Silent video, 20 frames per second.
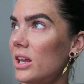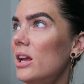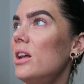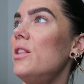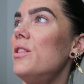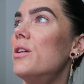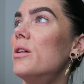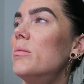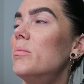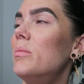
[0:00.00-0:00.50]

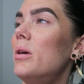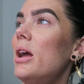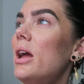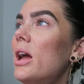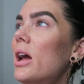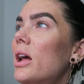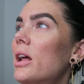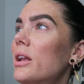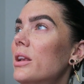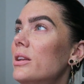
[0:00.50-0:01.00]
kill them,
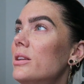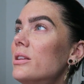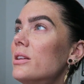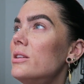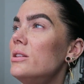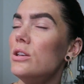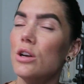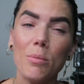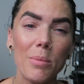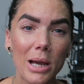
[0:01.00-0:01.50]
and
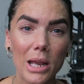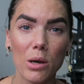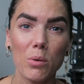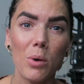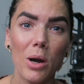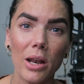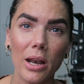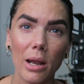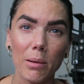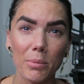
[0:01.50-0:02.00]
no matter
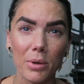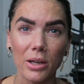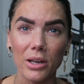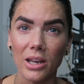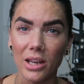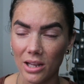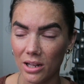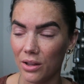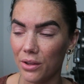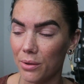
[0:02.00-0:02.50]
what, I'm
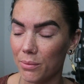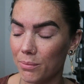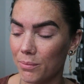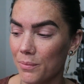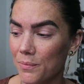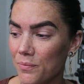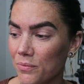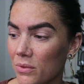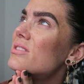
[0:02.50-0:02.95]
gonna kill them.